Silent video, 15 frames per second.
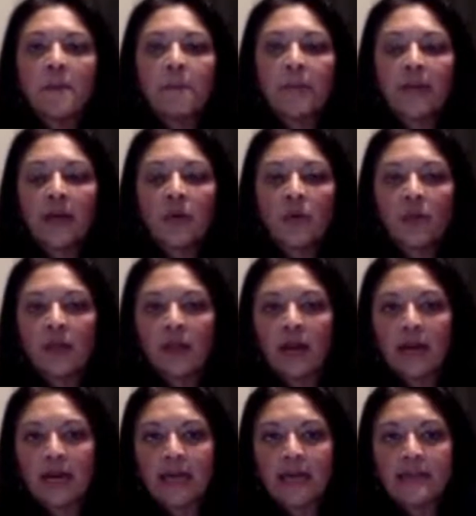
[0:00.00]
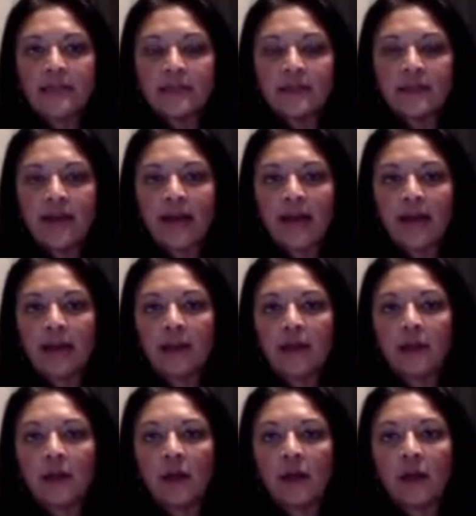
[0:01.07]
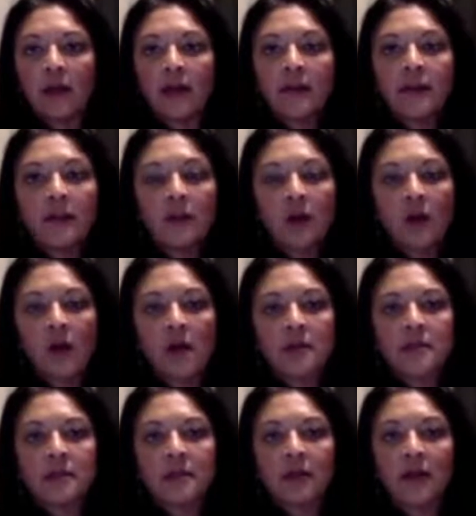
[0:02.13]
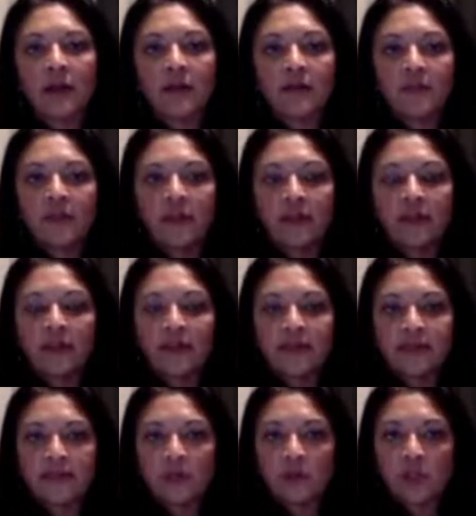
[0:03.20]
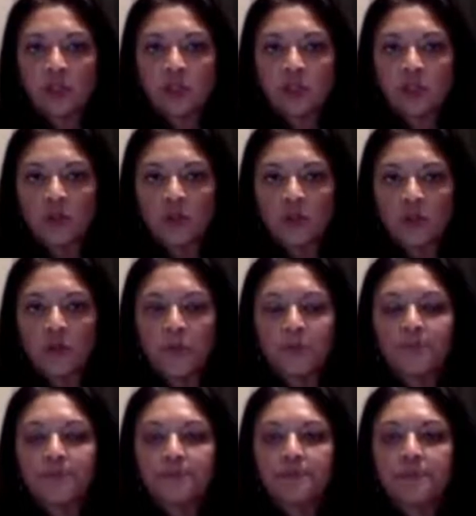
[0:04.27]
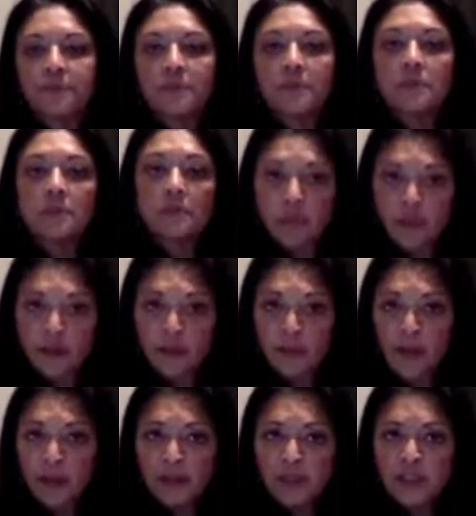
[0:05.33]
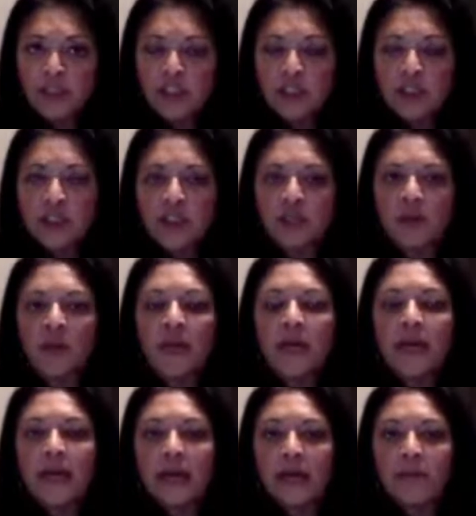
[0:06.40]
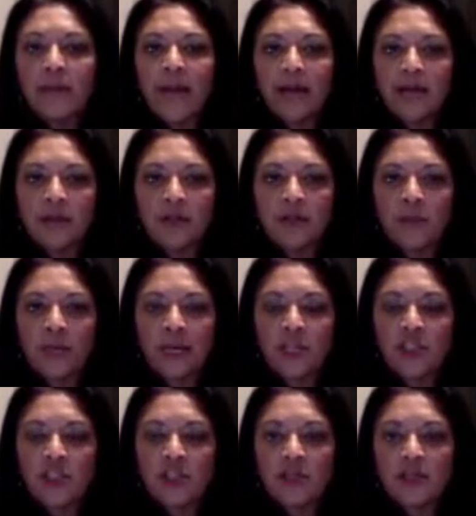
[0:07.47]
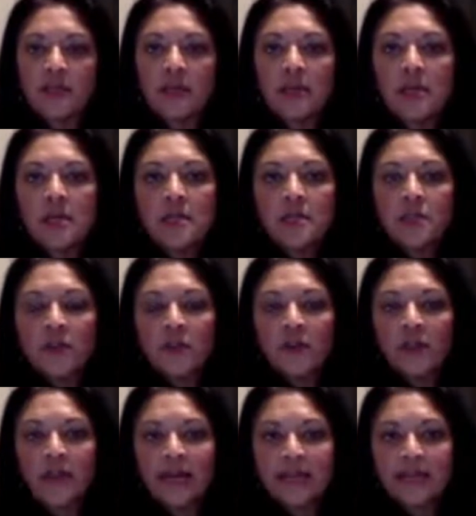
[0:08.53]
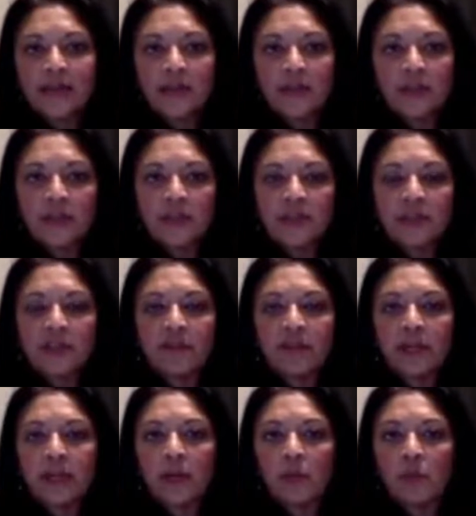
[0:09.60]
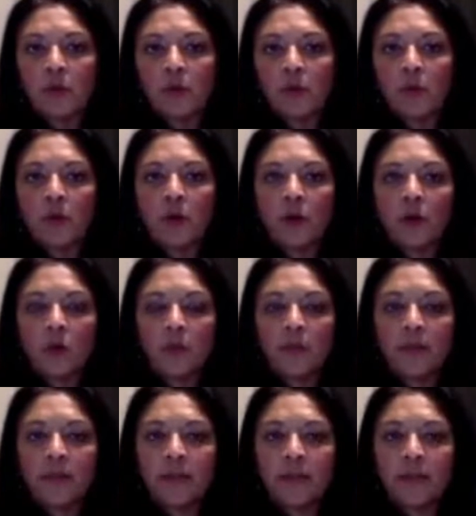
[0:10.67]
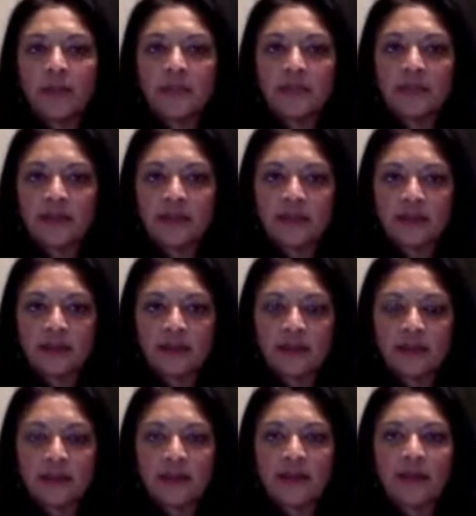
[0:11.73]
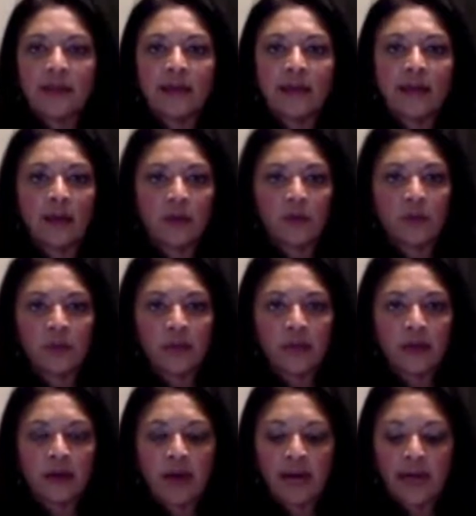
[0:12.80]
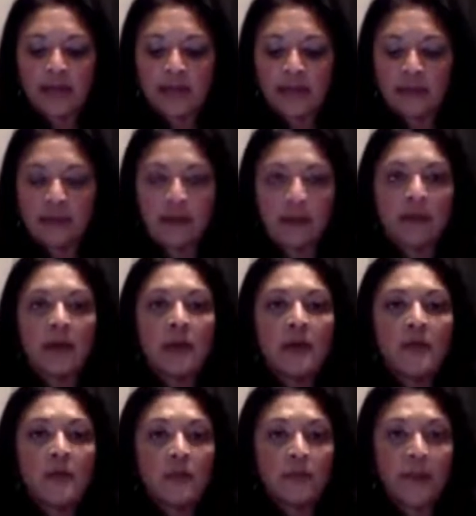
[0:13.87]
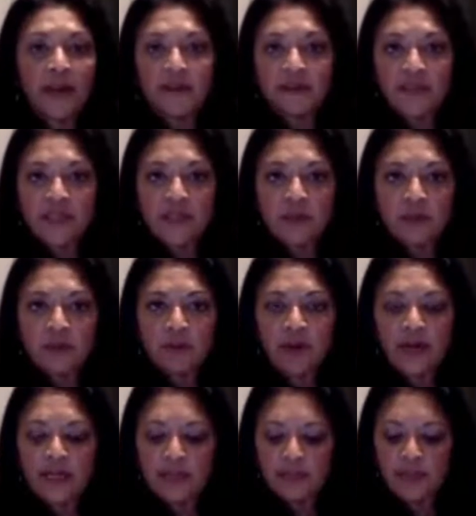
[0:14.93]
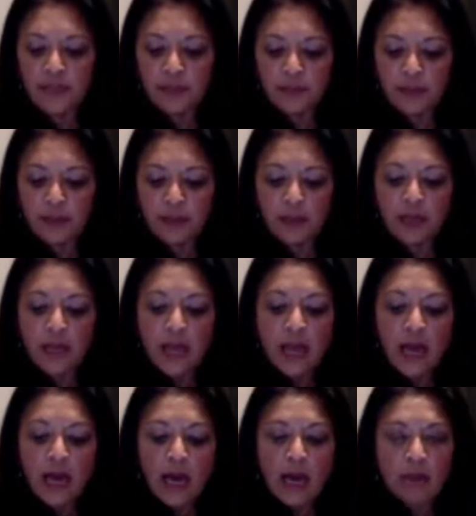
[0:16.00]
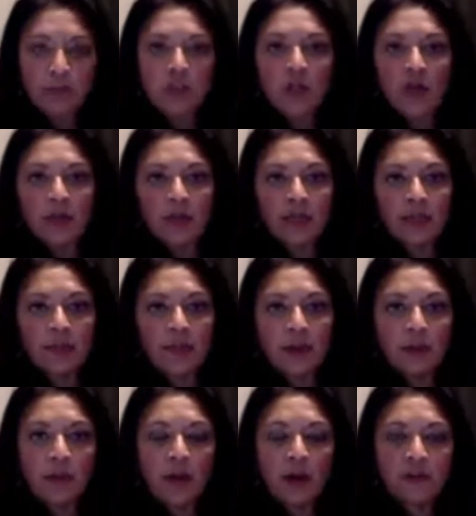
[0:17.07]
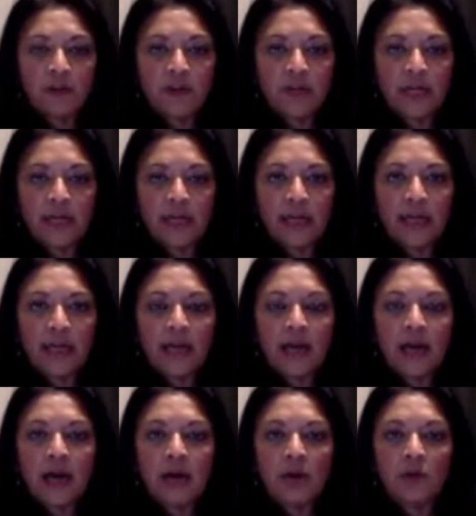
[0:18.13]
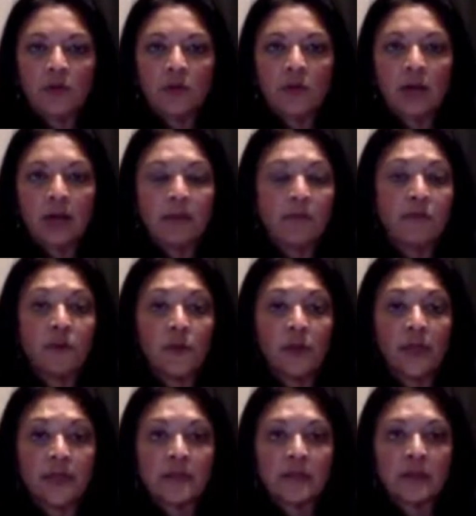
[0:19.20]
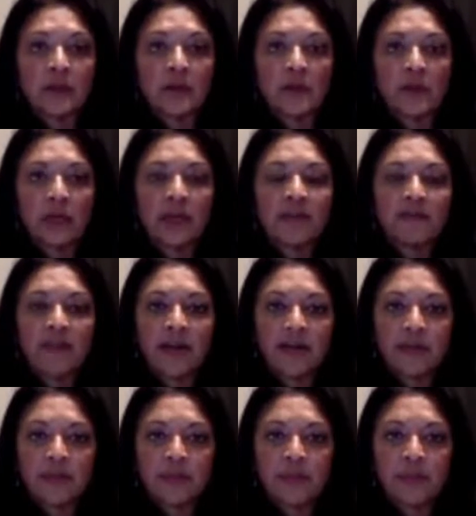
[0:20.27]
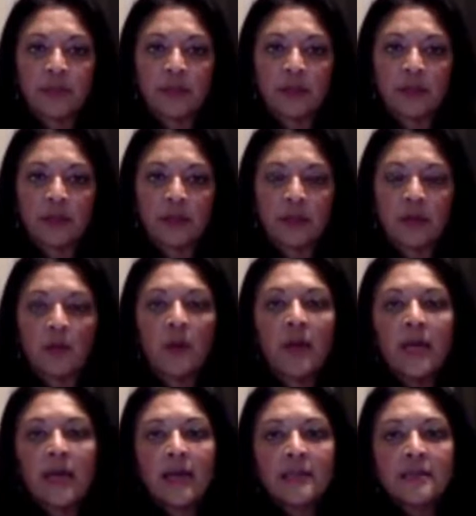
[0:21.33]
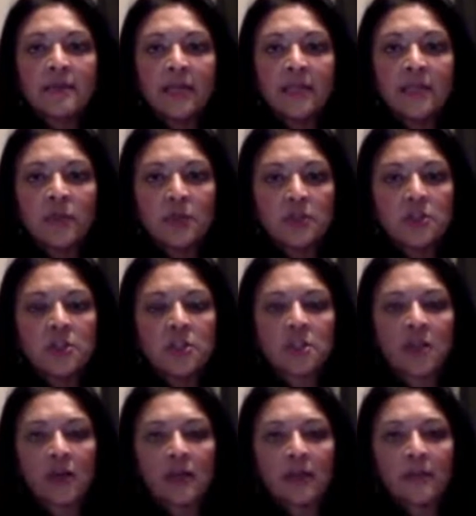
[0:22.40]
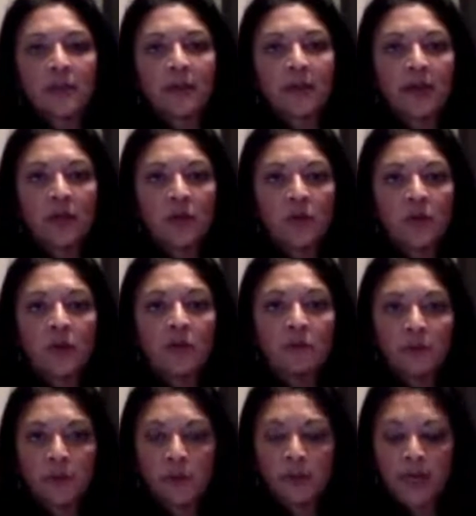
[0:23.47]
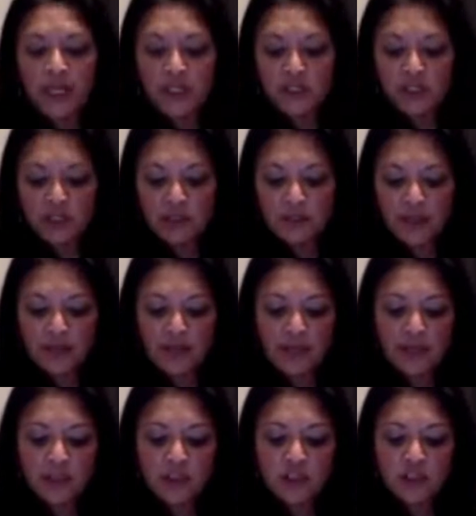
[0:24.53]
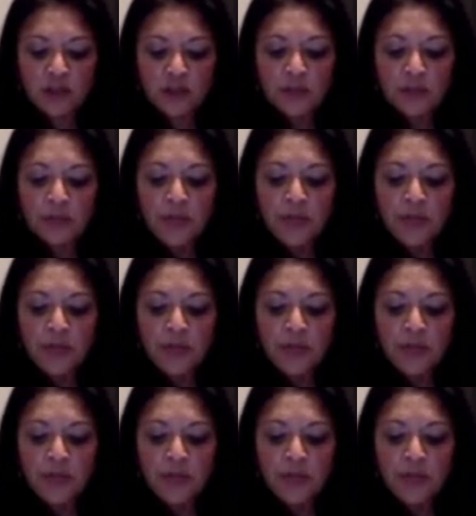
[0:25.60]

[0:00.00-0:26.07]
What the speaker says: but I realized that a lot of the laws, a lot of the things that we do, that politicians do, impacts our patients. So over the last couple of years, I've become more and more open about discussing things like the Accountable Care Act and the benefits it provides people, talking about poverty and how food insecurity affects people. It's amazing when you start talking about that, you hear from your patients about that too.